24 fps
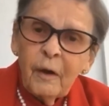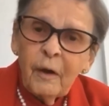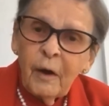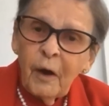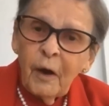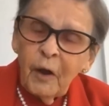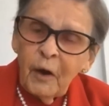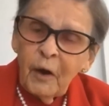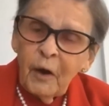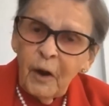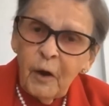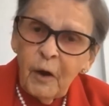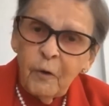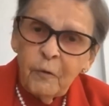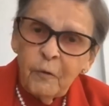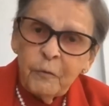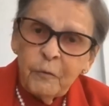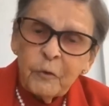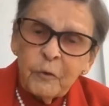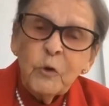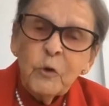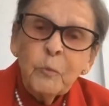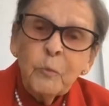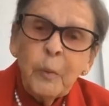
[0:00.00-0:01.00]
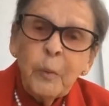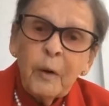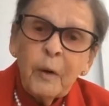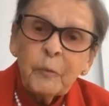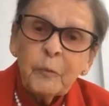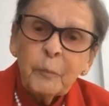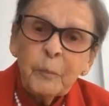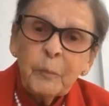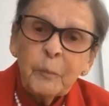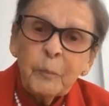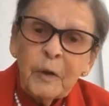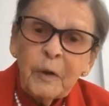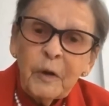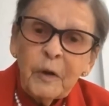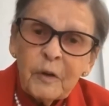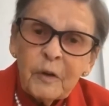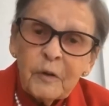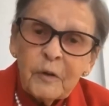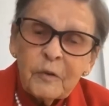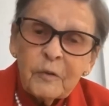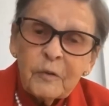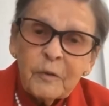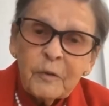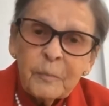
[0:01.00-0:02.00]
allow for new
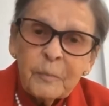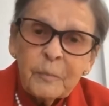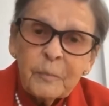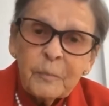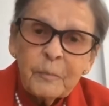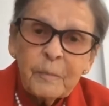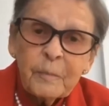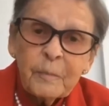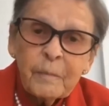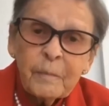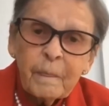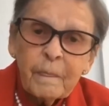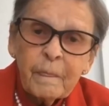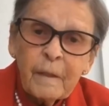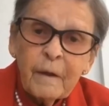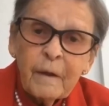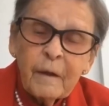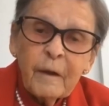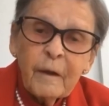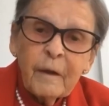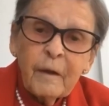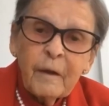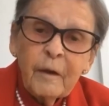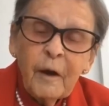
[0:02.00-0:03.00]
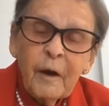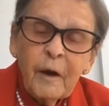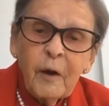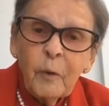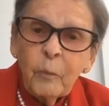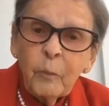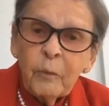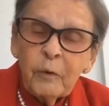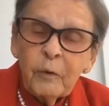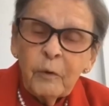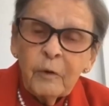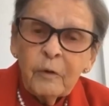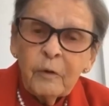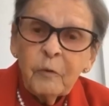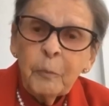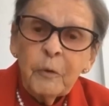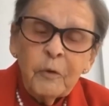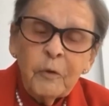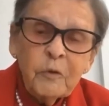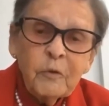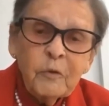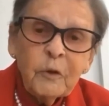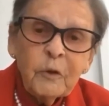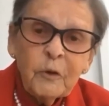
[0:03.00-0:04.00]
possibilities. Now, we're
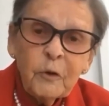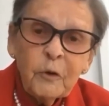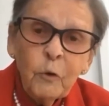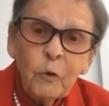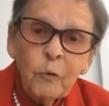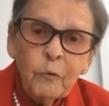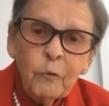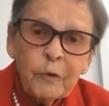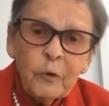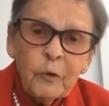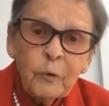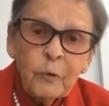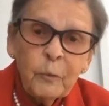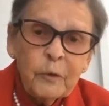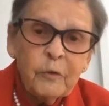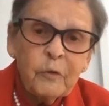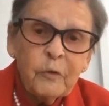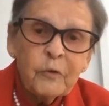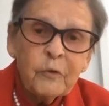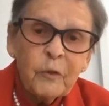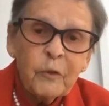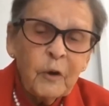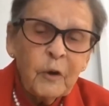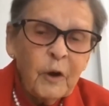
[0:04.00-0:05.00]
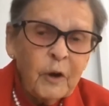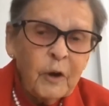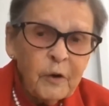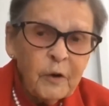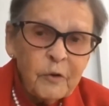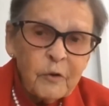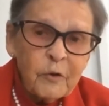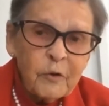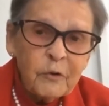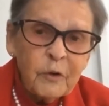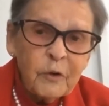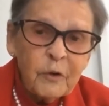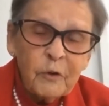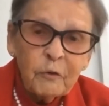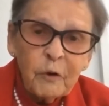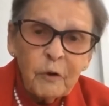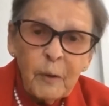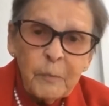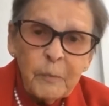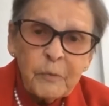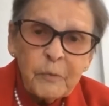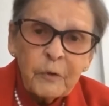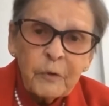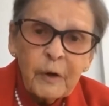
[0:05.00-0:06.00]
experiencing COVID, which is the largest
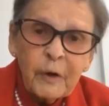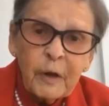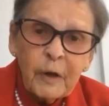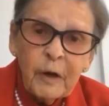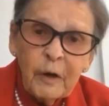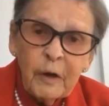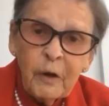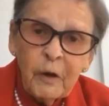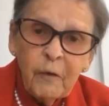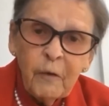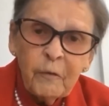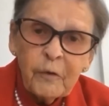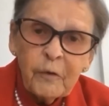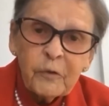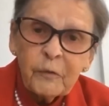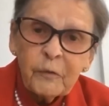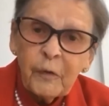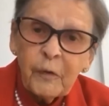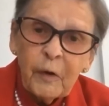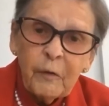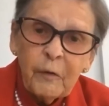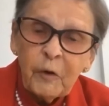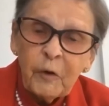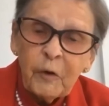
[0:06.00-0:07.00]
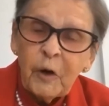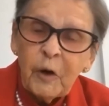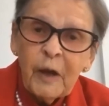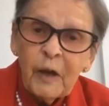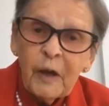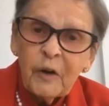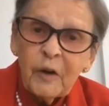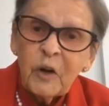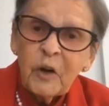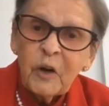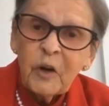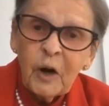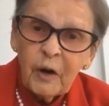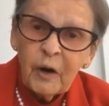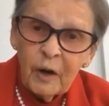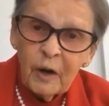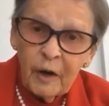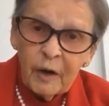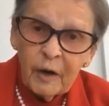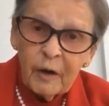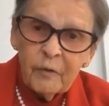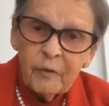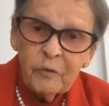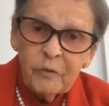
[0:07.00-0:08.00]
interruption any of us have ever had in our
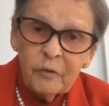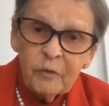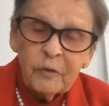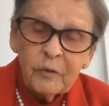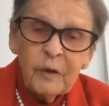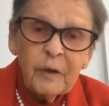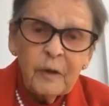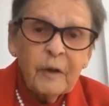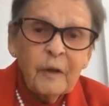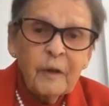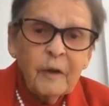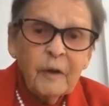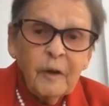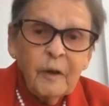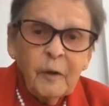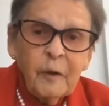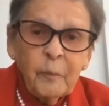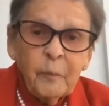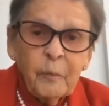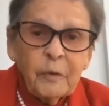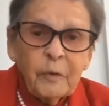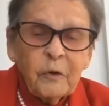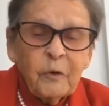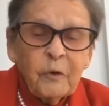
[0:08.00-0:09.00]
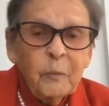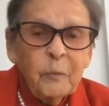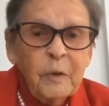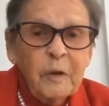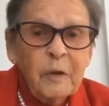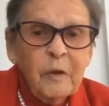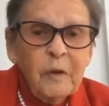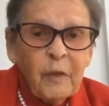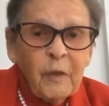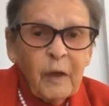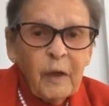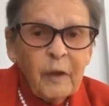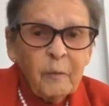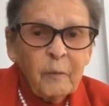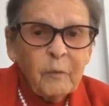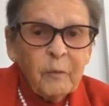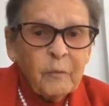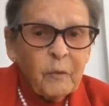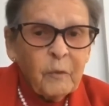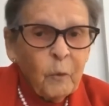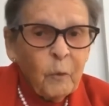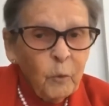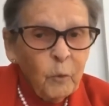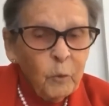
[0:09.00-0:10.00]
lives. But to me, that
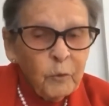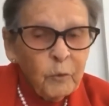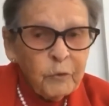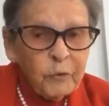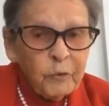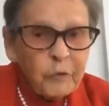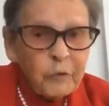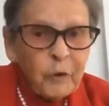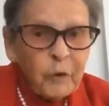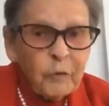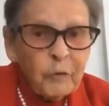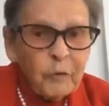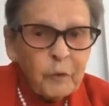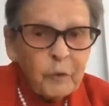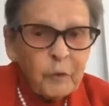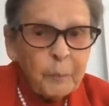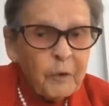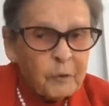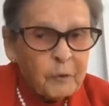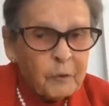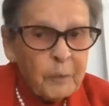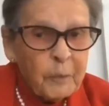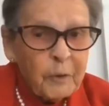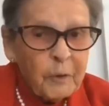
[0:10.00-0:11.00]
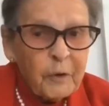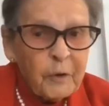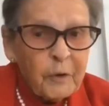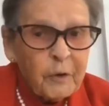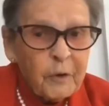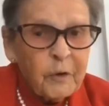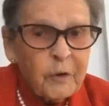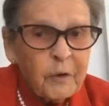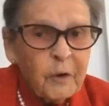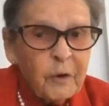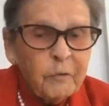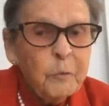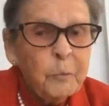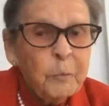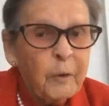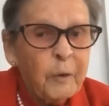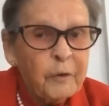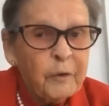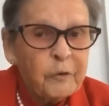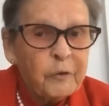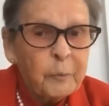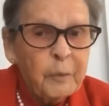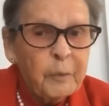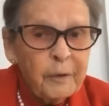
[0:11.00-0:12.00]
holds out the possibility of new
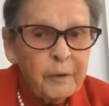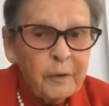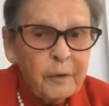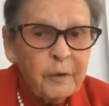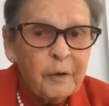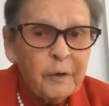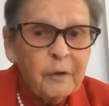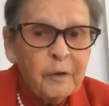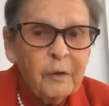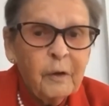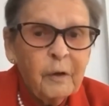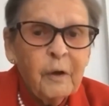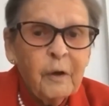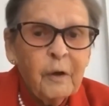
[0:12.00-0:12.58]
possibilities